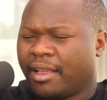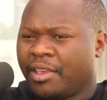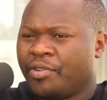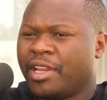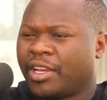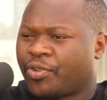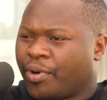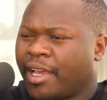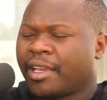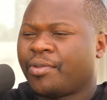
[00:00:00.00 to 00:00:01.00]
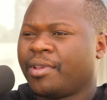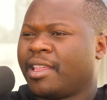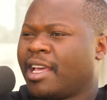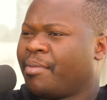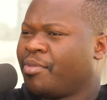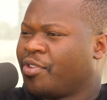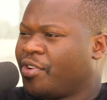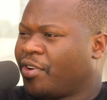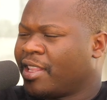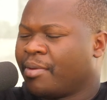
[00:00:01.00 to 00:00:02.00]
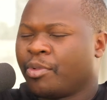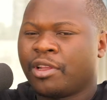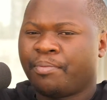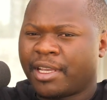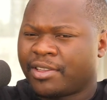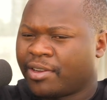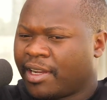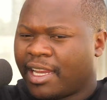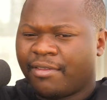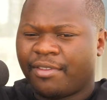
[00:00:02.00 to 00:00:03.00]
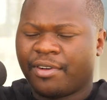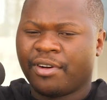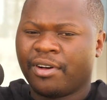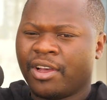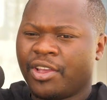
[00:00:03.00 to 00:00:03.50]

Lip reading: you network with them, you know them on a personal level,